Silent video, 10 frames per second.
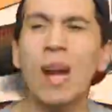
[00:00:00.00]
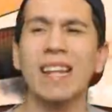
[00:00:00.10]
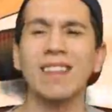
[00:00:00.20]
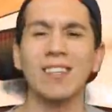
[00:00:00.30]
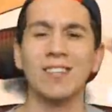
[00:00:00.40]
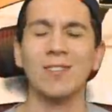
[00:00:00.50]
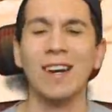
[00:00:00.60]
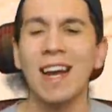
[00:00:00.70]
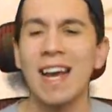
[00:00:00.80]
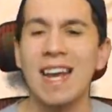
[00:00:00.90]
Sweet Lou.
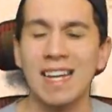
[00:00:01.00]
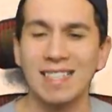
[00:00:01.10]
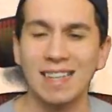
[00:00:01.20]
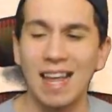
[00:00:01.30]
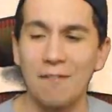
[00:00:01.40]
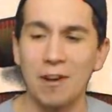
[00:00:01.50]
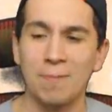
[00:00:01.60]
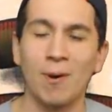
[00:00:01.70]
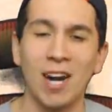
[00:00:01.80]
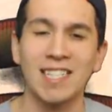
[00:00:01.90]
He has 11
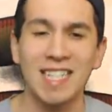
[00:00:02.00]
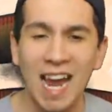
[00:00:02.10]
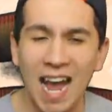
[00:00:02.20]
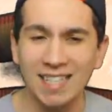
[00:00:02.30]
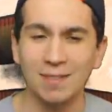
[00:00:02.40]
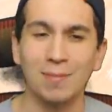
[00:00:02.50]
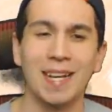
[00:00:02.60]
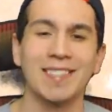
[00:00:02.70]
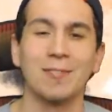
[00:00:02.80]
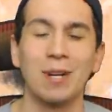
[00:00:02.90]
points. He hasn't
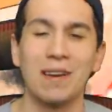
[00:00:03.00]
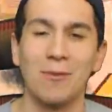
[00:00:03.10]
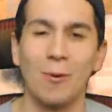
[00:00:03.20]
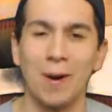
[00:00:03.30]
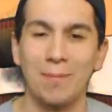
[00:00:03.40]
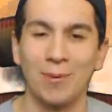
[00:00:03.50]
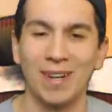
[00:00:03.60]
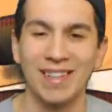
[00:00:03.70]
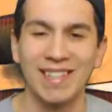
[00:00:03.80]
missed, and we have a one-point